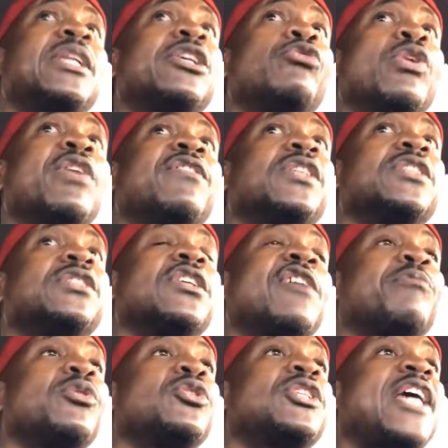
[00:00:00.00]
milliequivalents
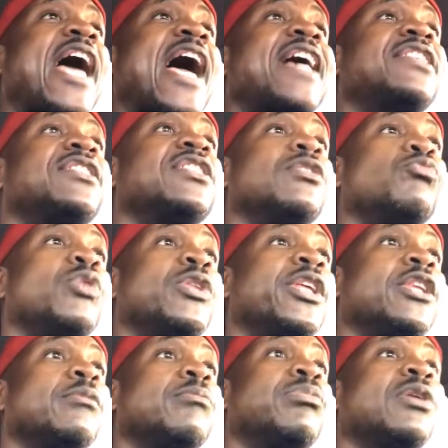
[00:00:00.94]
of potassium
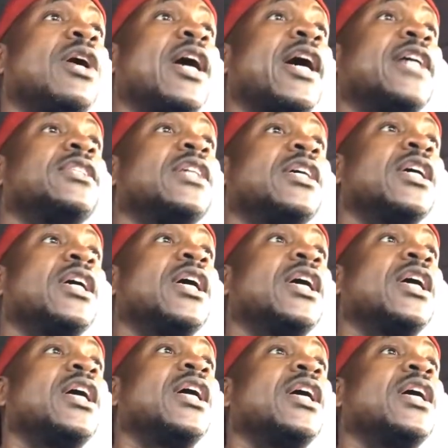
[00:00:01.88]
within the blood,
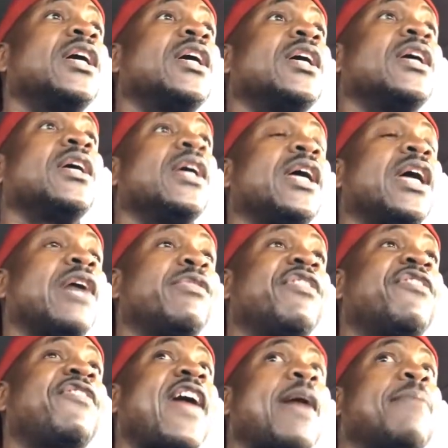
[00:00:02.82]

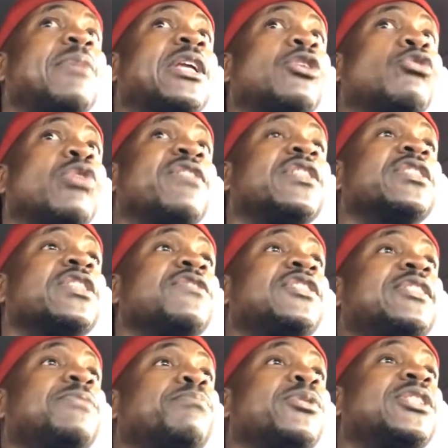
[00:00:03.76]
every 5 milliequivalents
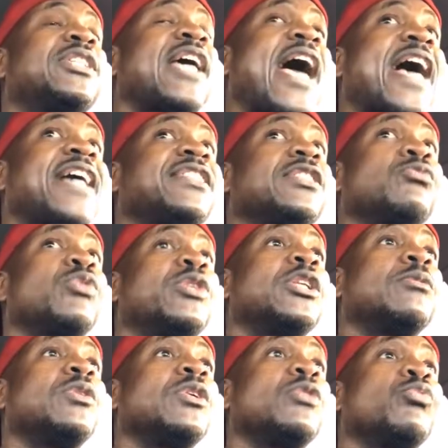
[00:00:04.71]
of potassium
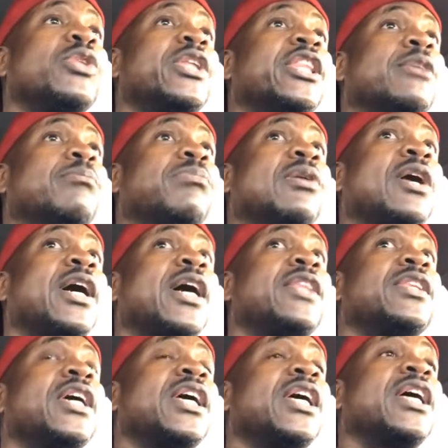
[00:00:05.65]
within the
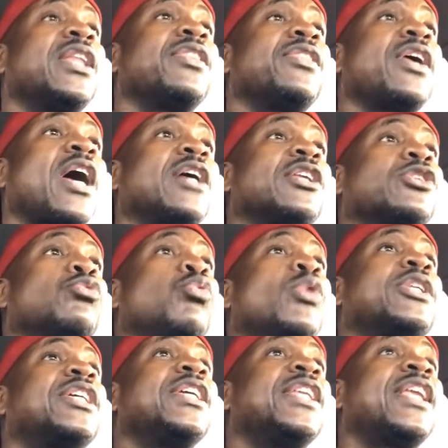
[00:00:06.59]
blood, there are
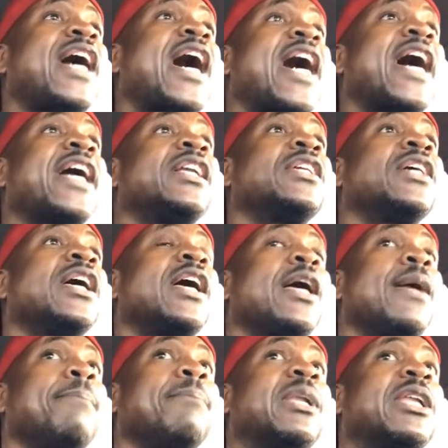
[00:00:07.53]
29
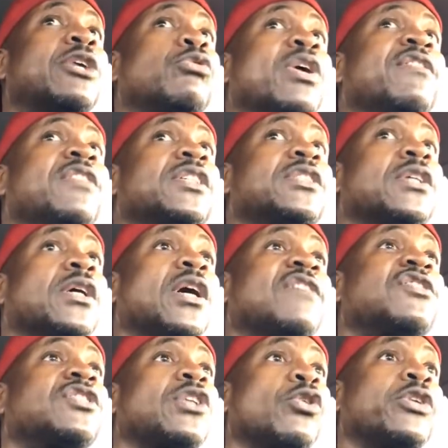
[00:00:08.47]
milliequivalents
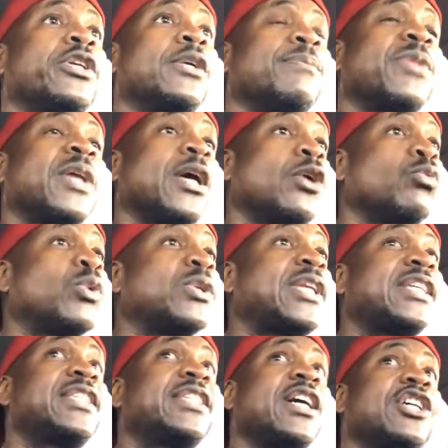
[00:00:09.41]
of sodium.
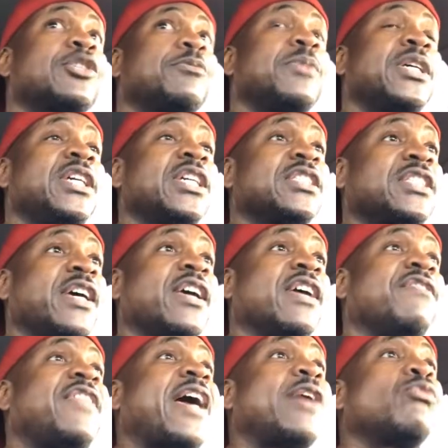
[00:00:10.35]
What that tells me is that
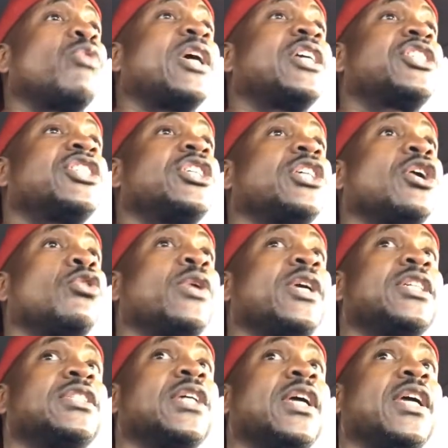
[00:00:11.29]
if that
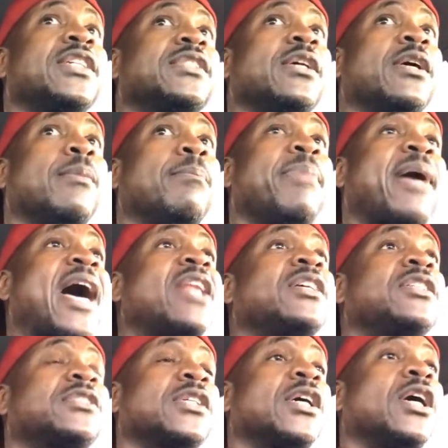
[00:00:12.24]
ratio is
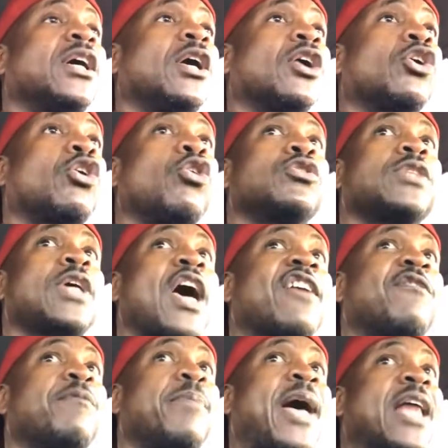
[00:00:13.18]
imbalanced or goes
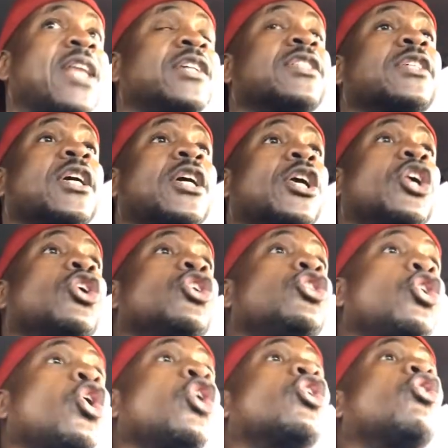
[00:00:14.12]
out of balance,
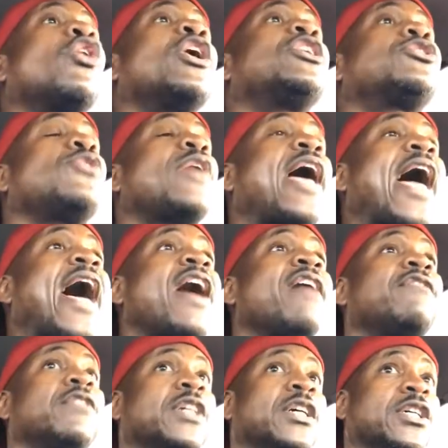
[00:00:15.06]
you're going to
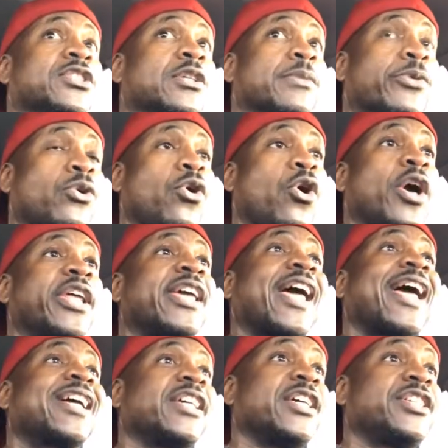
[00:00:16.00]
have some
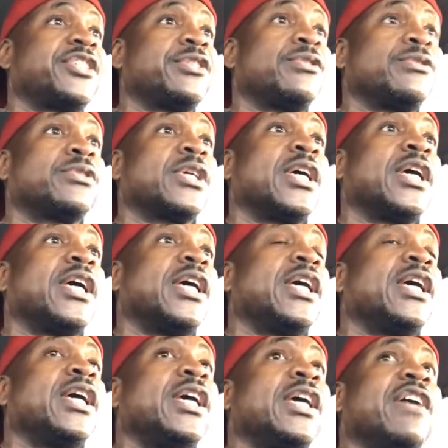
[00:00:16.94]
cardiac issues.
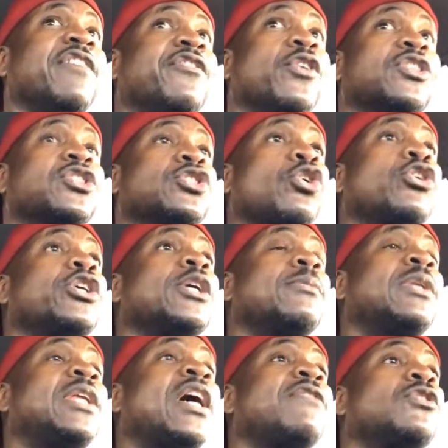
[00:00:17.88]
If your
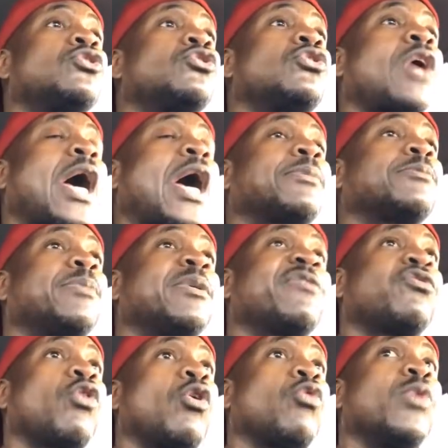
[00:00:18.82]
sodium level drops
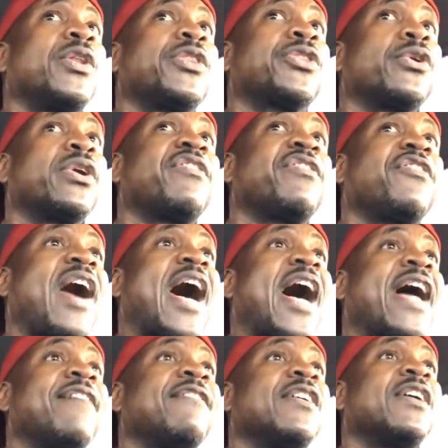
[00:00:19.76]
before
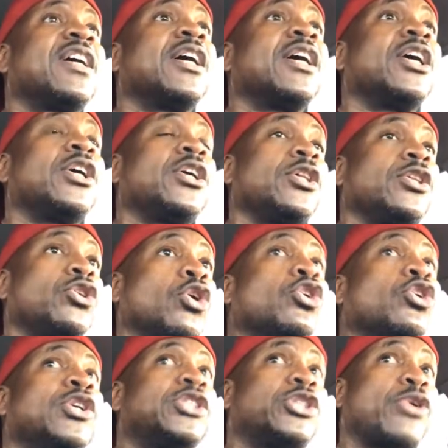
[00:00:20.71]
135,
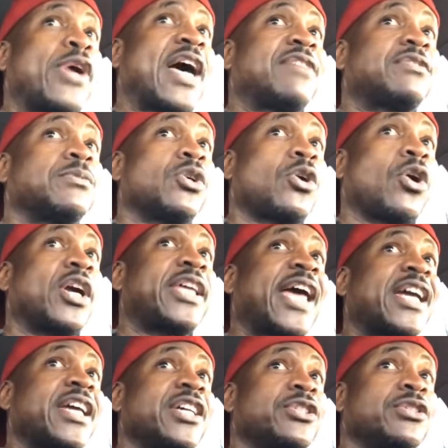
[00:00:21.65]
you're going to have some
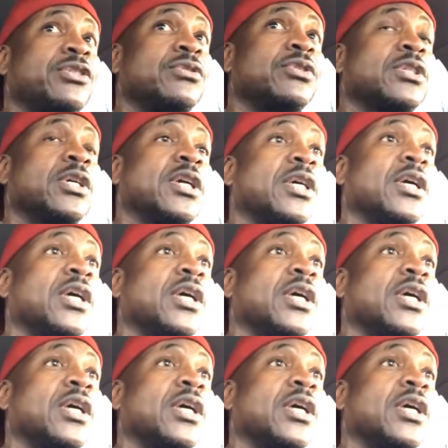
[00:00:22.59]
cardiac issues.